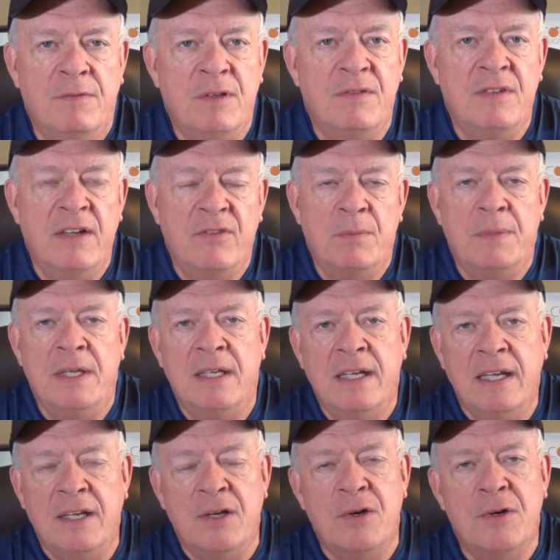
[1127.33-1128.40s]
If you've never been,
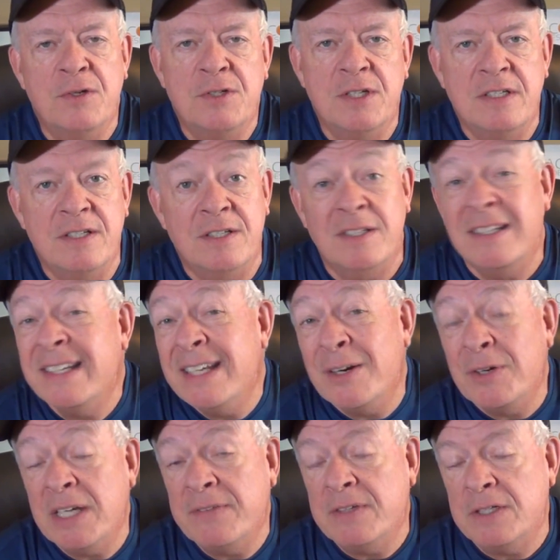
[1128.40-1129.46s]
I encourage you to just, you
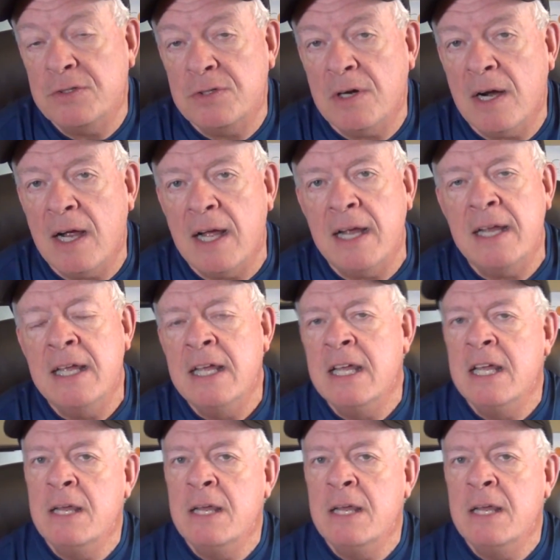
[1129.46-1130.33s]
know, give it a try.